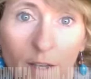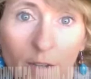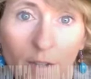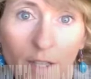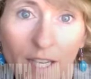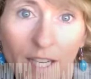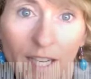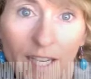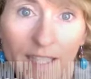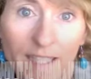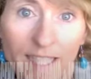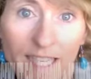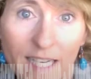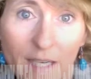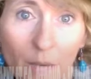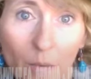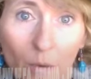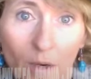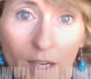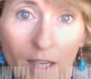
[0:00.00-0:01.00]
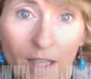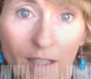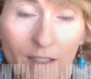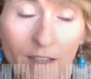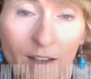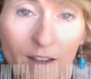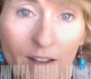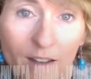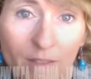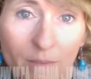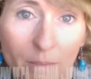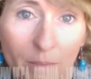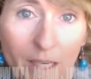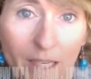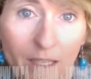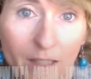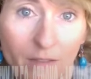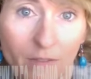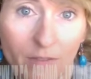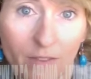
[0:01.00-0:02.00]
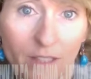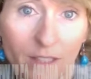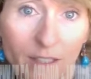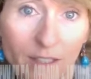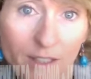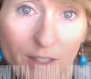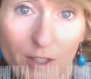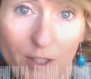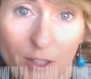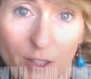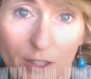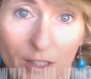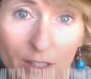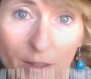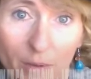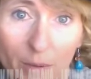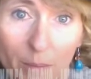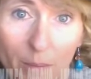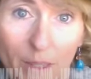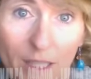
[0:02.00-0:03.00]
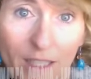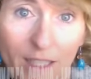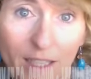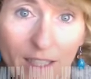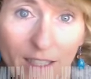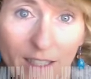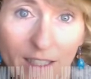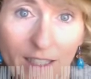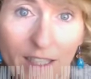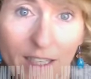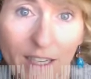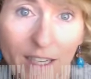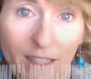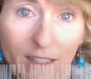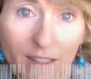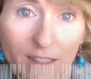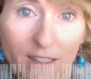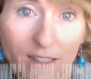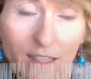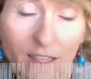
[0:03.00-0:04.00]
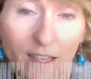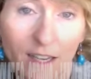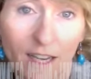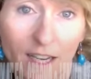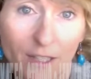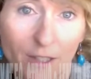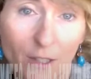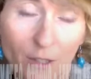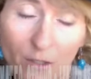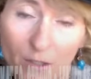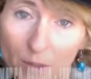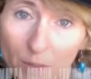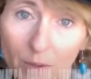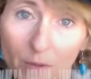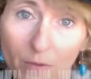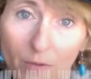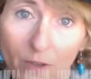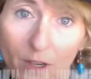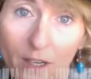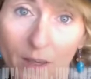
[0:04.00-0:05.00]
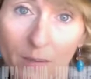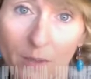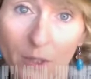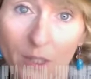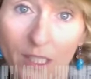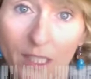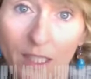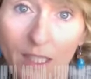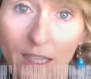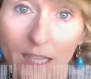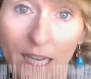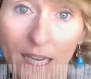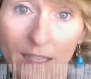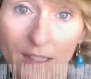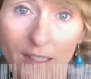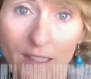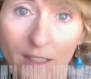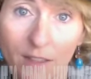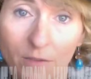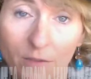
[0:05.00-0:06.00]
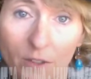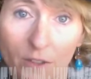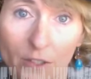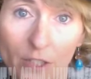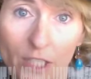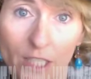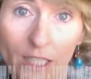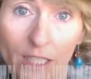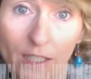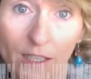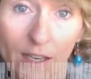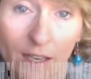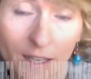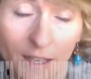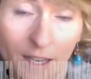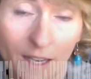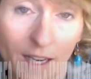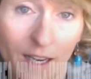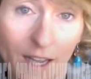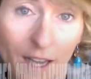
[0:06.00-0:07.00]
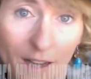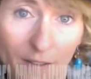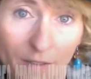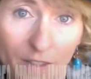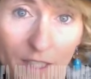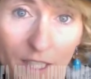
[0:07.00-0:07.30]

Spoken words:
Okay, day one of my fitness journey with P90X. I told you before I'm doing classic version, and I have